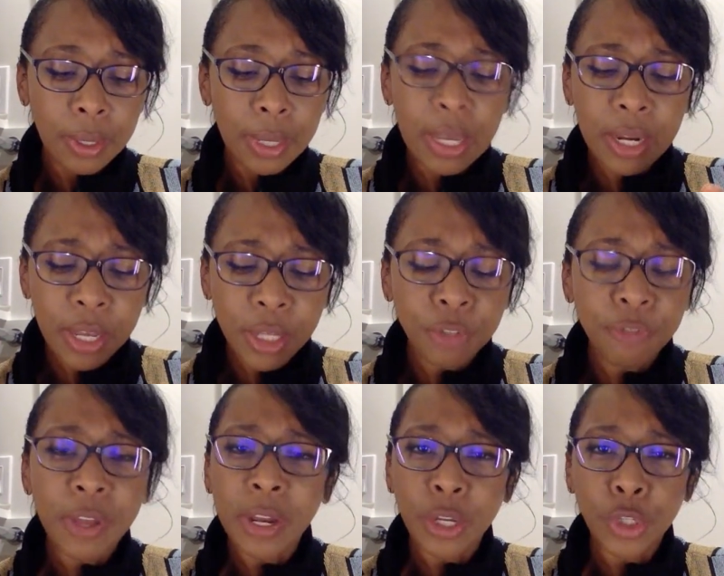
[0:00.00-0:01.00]
It is
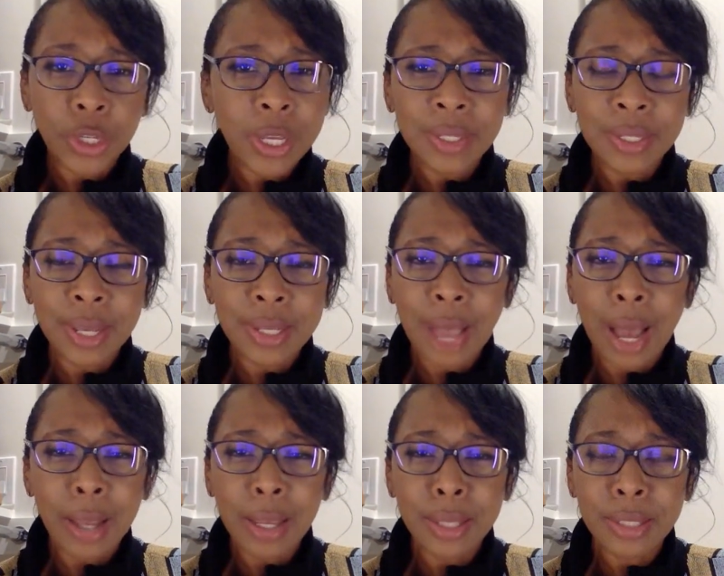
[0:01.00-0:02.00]
finished.
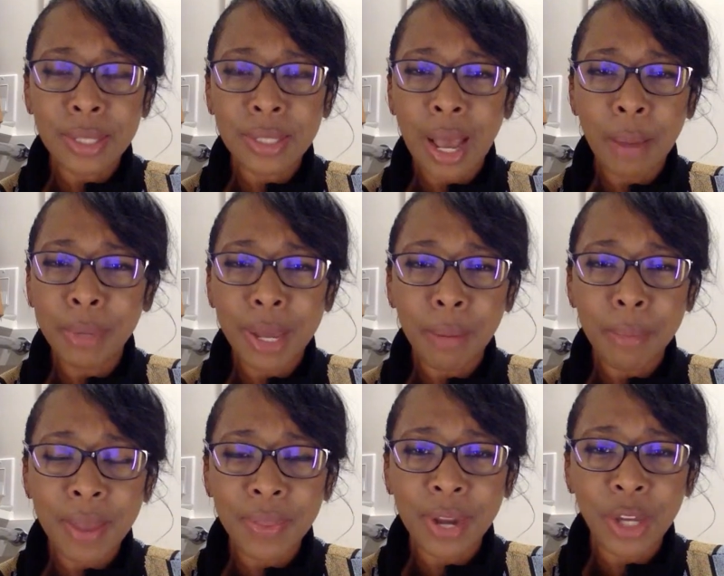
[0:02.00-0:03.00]
He says, I'm not a
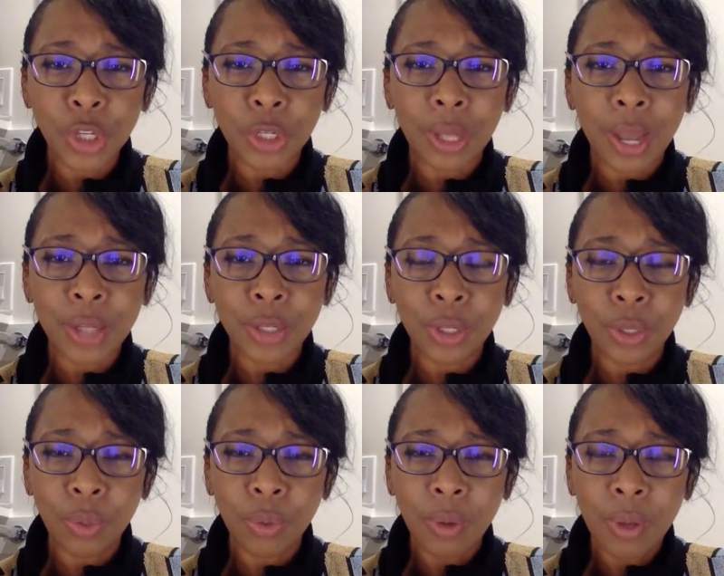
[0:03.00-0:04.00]
man that I should lie to you.